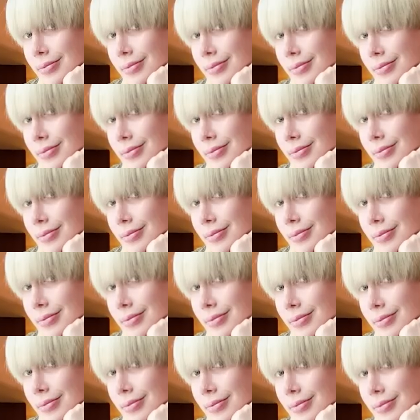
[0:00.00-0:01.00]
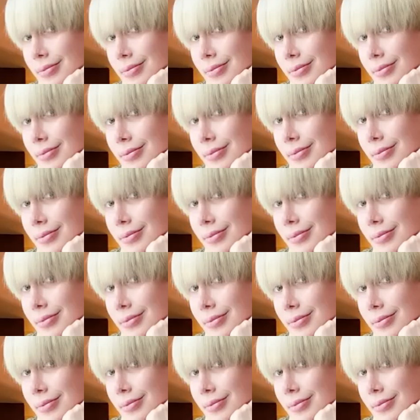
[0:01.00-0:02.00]

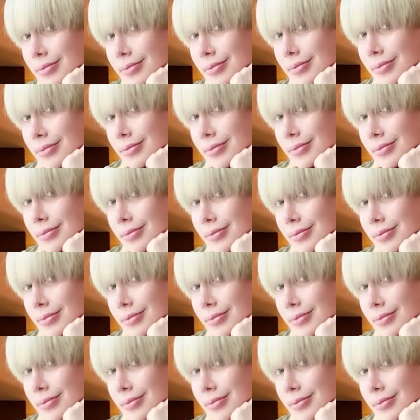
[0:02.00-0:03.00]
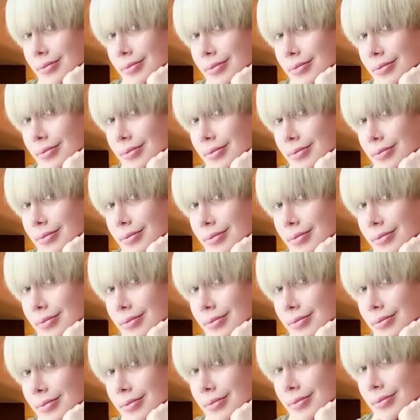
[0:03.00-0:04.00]

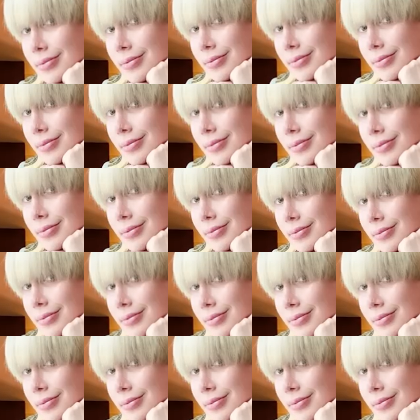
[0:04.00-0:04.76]
(silent)